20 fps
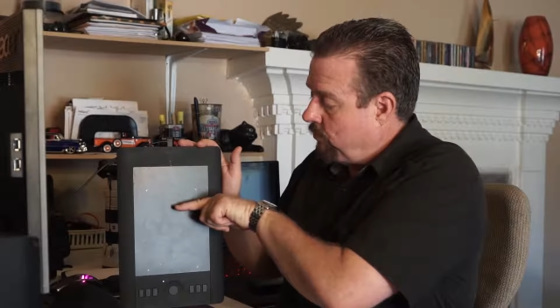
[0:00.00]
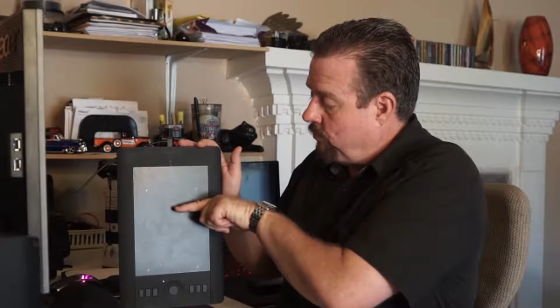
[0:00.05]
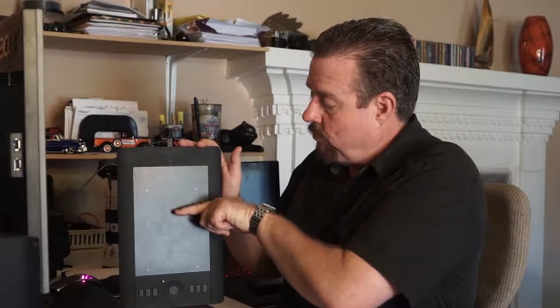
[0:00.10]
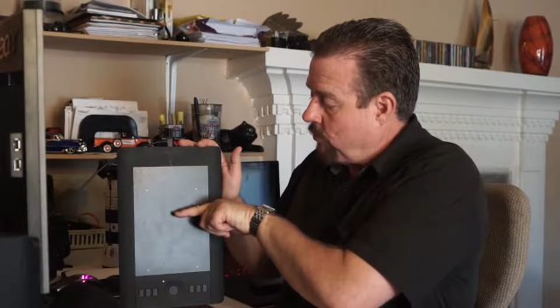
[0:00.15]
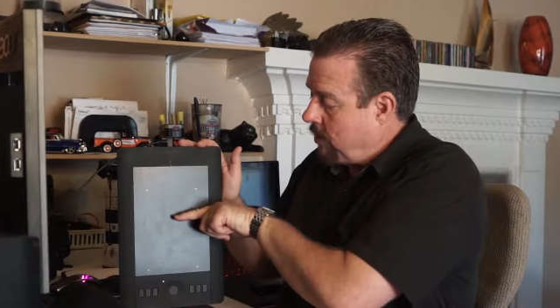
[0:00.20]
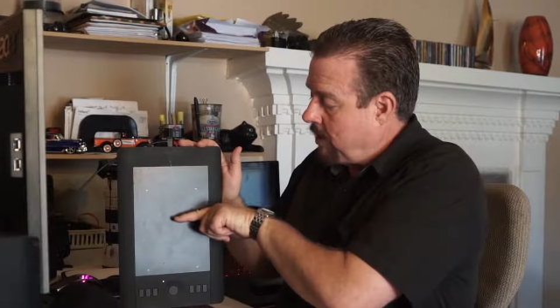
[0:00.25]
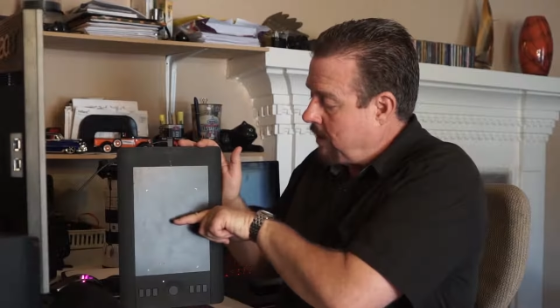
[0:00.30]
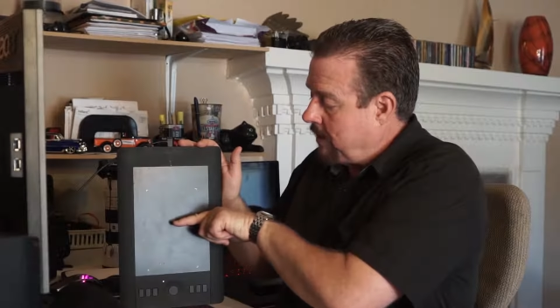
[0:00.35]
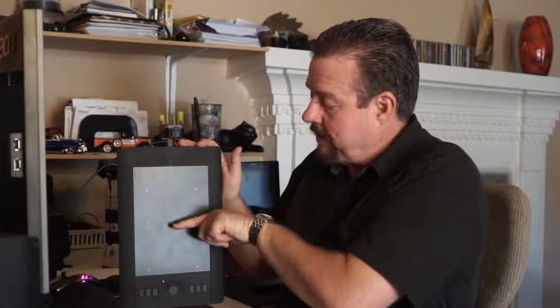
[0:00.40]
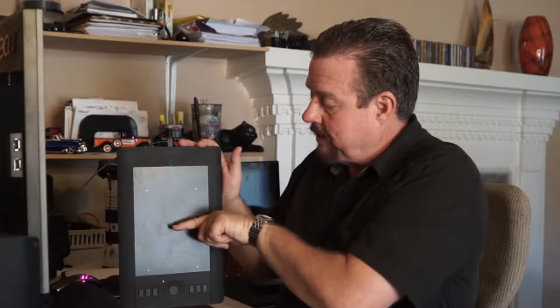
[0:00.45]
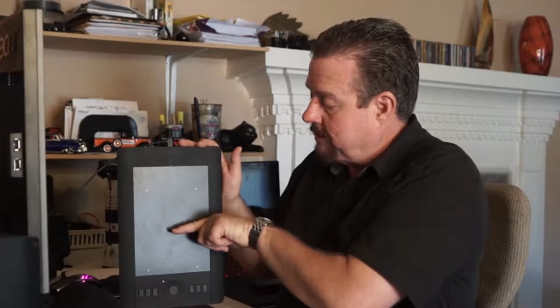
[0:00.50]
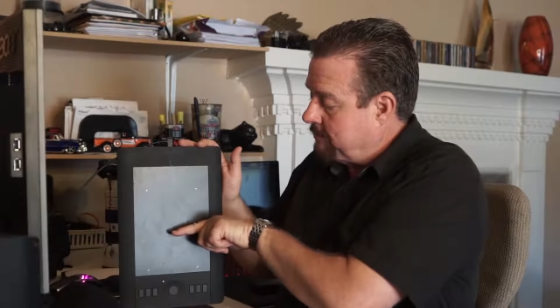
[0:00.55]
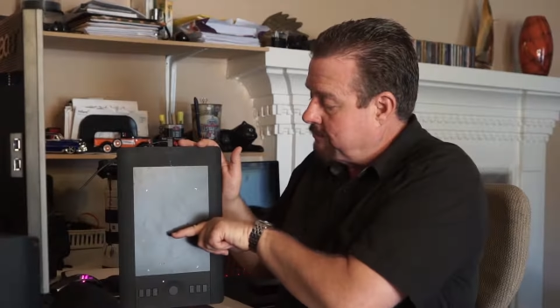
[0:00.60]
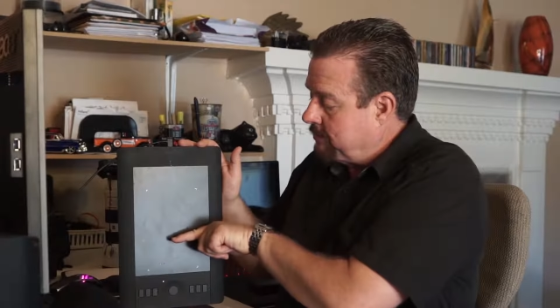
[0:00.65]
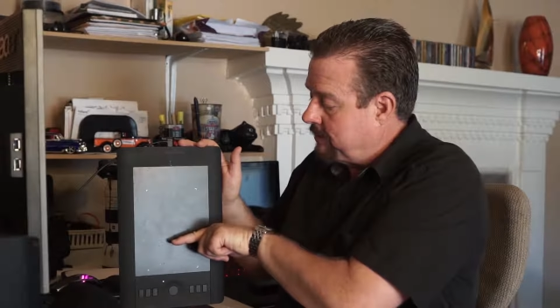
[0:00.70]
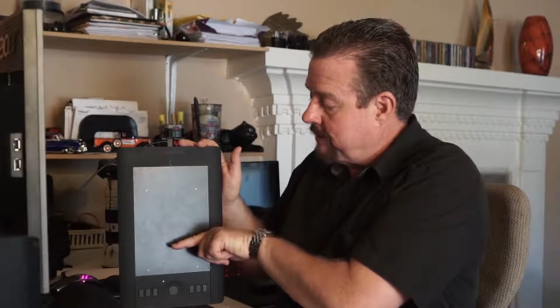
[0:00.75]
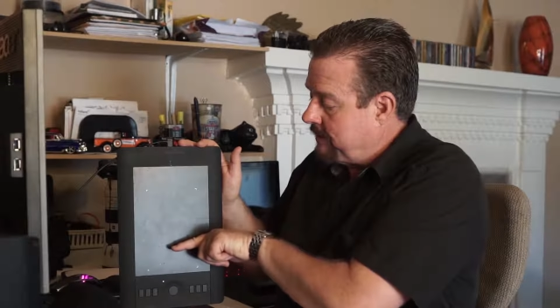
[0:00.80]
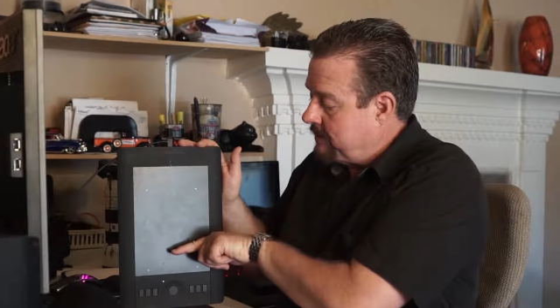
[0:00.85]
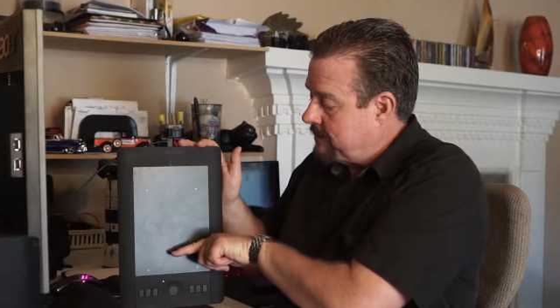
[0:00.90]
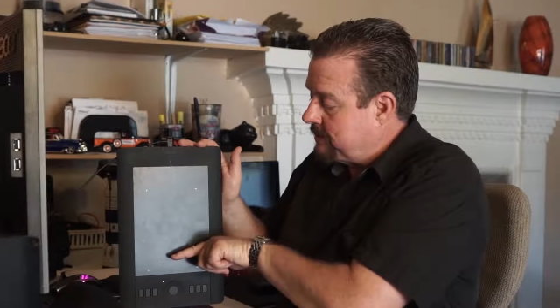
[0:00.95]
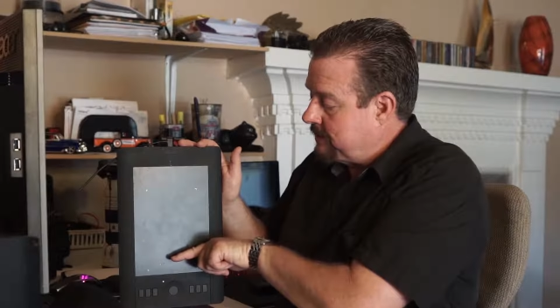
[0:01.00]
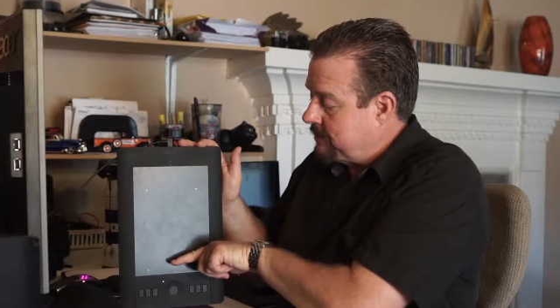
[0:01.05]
while it completes